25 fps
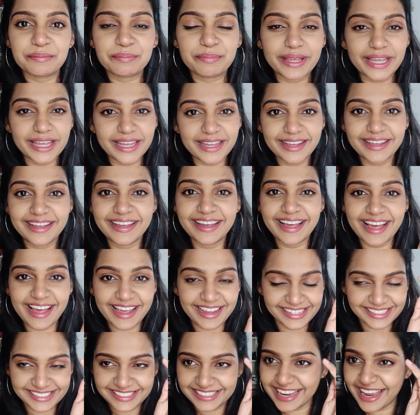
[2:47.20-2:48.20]
Pink
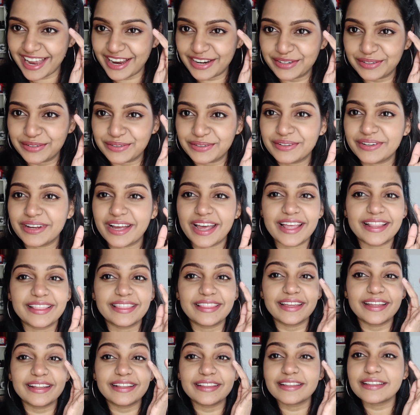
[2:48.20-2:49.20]
eyeshadow,
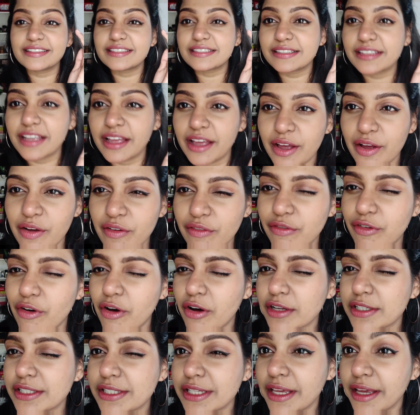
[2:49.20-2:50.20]
and then this
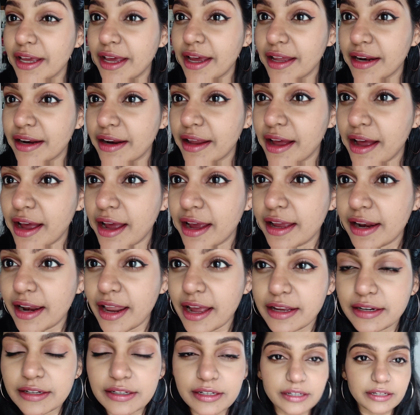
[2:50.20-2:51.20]
foxy kind of
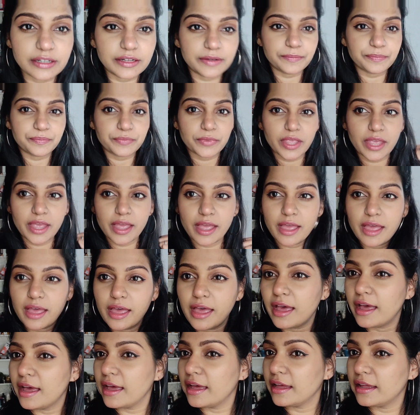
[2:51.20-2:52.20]
eyeliner
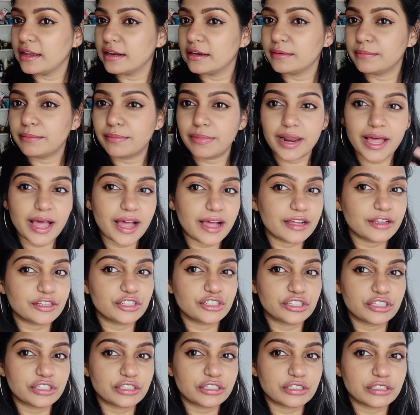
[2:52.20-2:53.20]
and
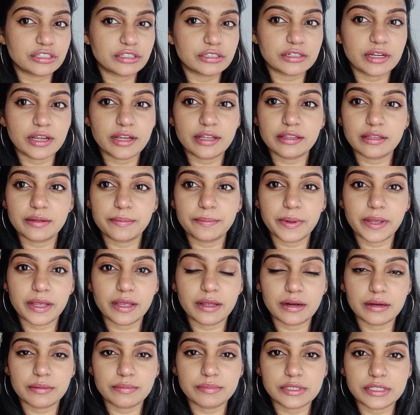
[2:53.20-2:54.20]
blush and the
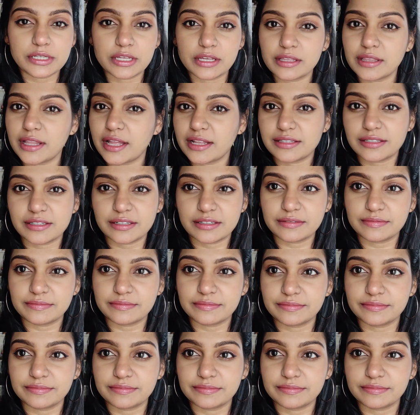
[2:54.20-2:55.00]
pink lipstick. That's it.